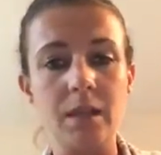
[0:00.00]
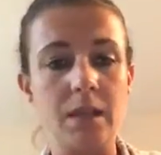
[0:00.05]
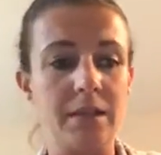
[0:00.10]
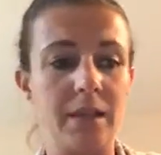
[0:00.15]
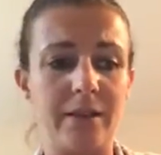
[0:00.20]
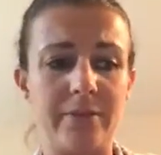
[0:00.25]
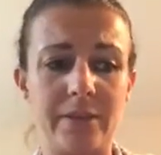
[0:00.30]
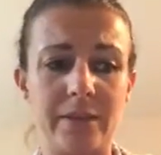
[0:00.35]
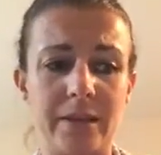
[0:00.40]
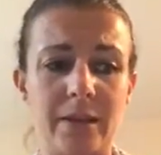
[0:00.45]

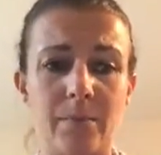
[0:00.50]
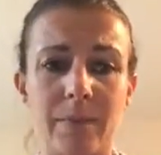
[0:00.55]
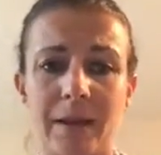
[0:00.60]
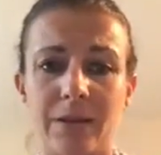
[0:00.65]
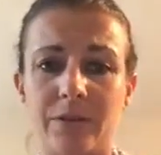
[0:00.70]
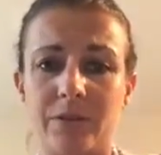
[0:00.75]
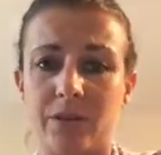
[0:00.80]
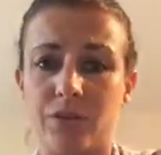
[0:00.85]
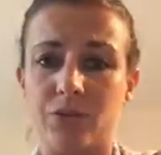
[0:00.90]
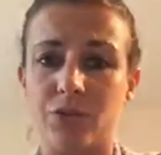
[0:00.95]
The other thing
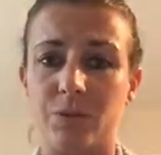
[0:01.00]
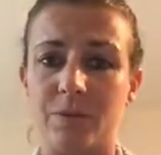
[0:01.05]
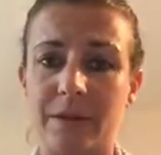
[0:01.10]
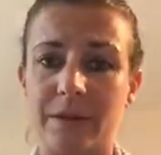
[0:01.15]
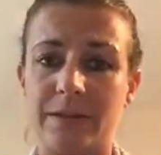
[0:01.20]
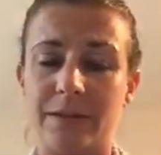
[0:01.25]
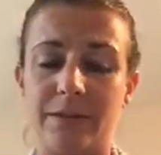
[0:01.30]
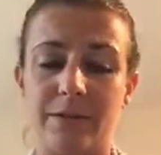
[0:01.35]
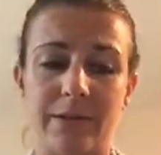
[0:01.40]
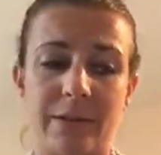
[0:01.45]
about social
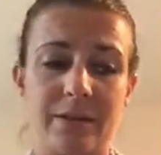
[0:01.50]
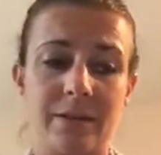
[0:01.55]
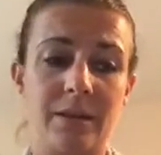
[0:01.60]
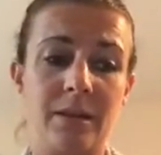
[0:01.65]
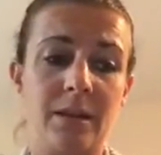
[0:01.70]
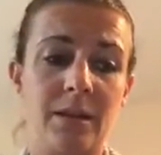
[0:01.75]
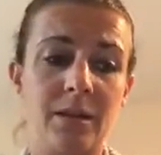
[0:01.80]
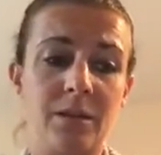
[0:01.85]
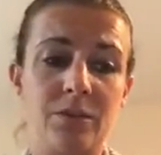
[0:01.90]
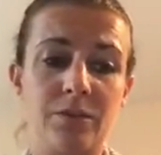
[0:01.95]
media is
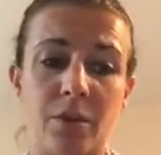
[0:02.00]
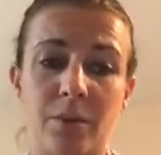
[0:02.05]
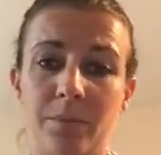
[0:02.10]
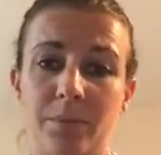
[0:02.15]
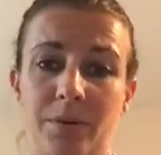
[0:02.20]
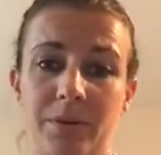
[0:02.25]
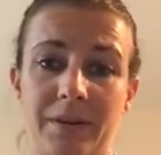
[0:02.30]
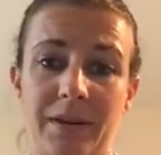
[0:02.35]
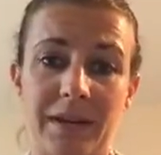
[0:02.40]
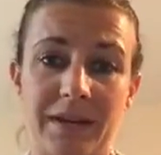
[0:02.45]
don't
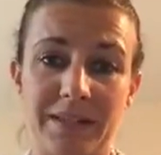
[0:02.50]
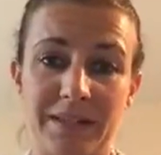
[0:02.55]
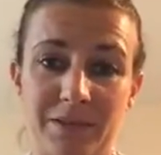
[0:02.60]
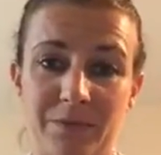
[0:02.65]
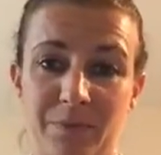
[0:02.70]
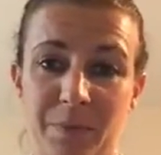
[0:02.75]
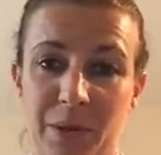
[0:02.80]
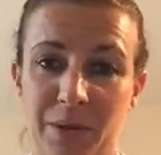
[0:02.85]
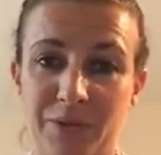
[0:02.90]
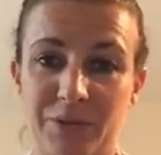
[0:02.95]
put
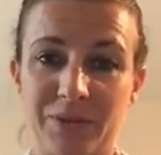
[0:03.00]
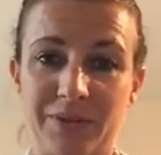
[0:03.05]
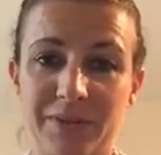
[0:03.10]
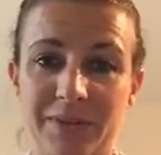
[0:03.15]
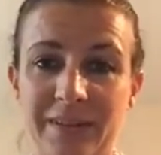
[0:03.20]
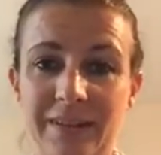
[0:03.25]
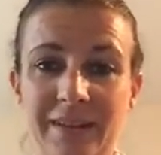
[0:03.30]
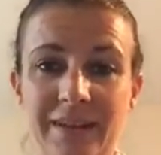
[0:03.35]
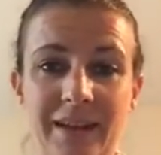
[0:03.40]
negative posts.